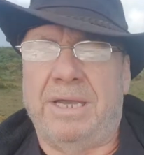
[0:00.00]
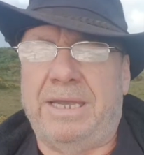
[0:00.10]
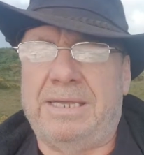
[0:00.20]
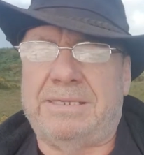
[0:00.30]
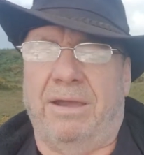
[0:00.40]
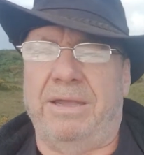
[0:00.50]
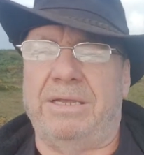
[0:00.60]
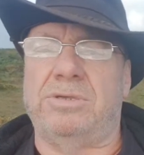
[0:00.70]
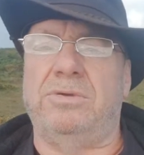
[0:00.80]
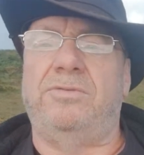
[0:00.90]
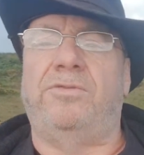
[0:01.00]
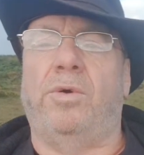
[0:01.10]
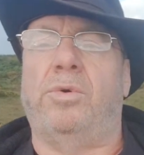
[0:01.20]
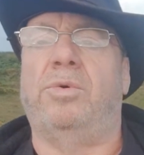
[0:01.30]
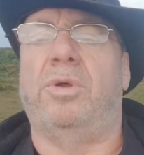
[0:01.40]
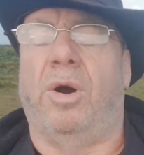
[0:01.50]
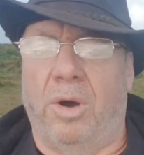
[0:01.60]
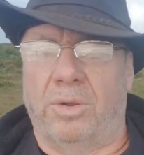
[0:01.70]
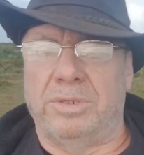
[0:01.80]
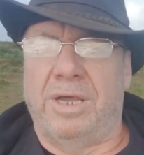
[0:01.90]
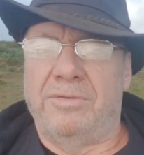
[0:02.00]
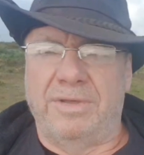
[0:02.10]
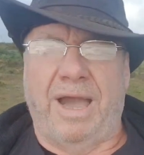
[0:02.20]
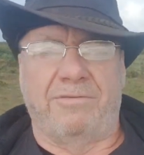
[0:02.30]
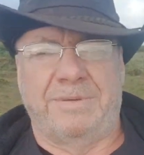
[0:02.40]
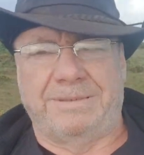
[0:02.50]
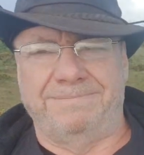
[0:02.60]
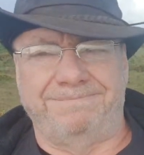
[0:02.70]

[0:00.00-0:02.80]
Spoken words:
is going to fall on the government.